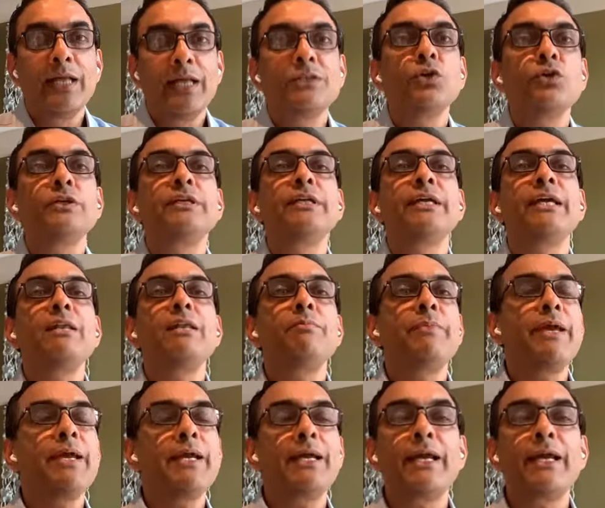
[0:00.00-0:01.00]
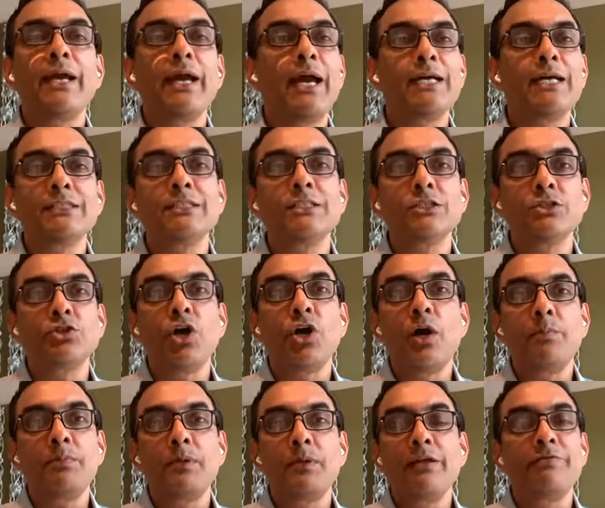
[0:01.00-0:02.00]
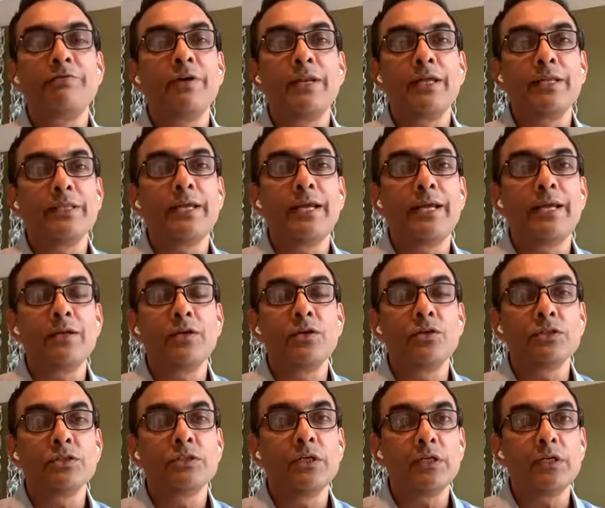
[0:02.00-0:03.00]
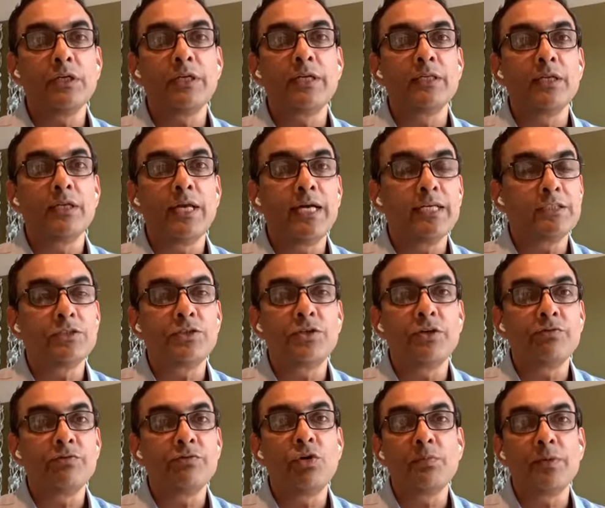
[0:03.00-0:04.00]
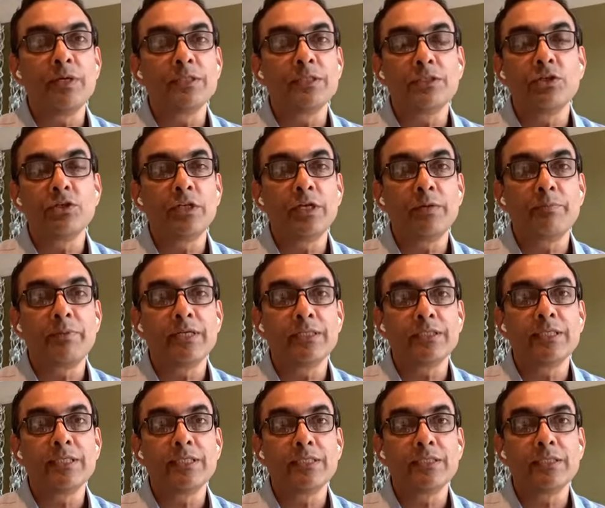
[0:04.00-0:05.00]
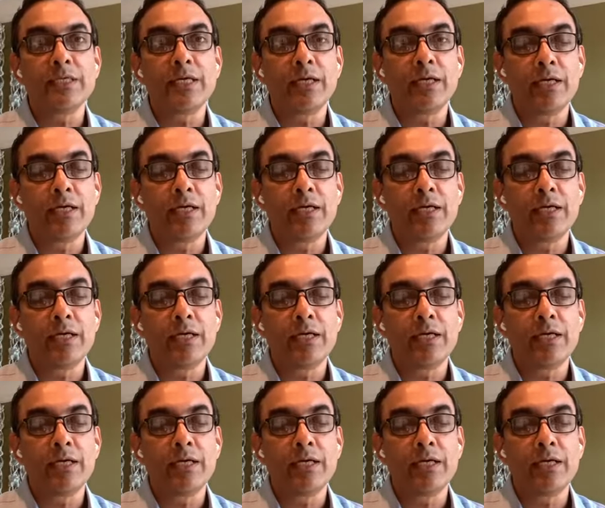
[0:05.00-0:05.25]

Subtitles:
And so deal making hasn't stopped, and if anything, certainly in the last 3 or 4 months, that pace has